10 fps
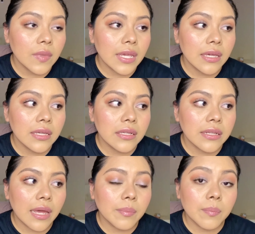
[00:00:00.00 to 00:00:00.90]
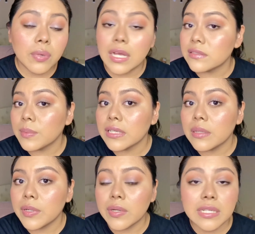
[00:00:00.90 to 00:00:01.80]
And I'm possibly going to
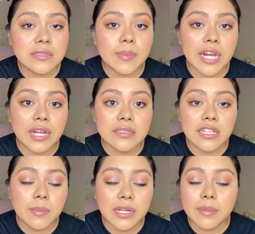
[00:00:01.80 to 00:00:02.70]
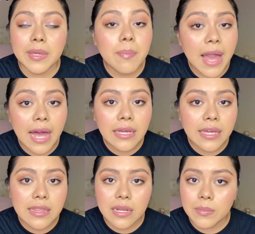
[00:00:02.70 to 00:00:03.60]
be running some errands, and I'm going to be back,
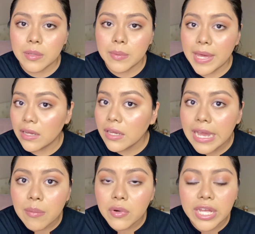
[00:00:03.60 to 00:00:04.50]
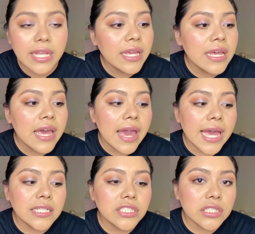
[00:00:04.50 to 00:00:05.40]
and then I'm going to be back on camera
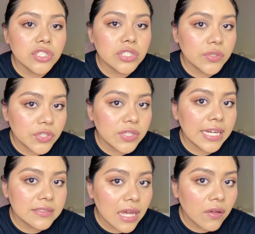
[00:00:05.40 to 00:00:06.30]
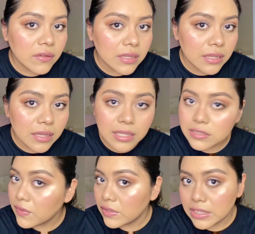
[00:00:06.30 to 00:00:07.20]
and just show you guys how
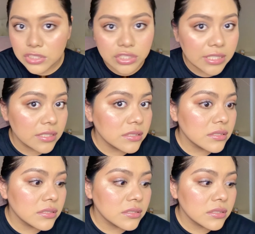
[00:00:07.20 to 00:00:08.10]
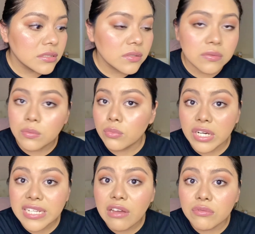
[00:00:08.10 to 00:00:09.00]
this foundation
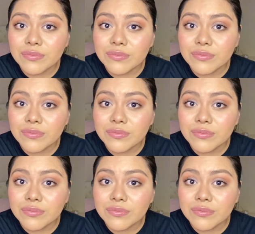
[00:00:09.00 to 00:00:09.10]
worked out.